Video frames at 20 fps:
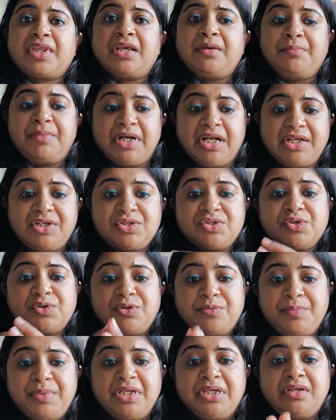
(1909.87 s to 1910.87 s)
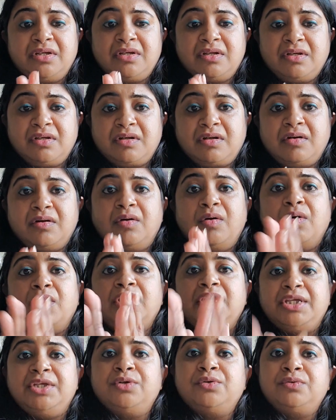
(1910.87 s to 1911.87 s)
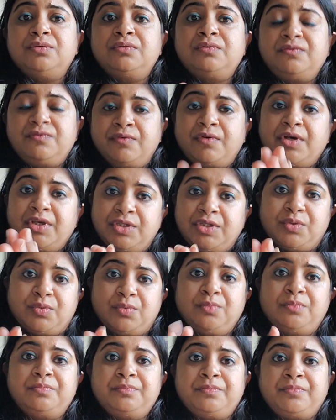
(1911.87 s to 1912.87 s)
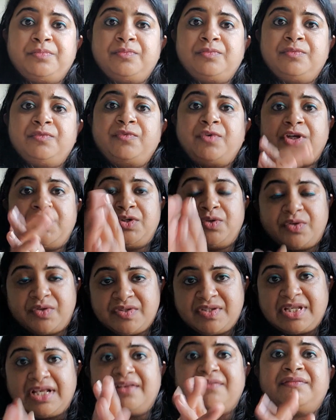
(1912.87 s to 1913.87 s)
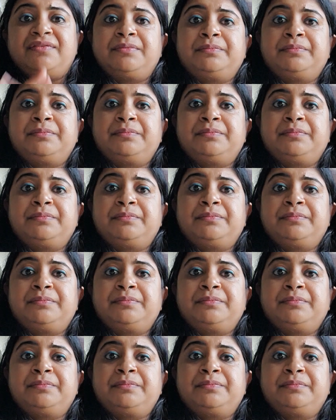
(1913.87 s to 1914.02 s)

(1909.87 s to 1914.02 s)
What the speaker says: but it should be all you, for yourself.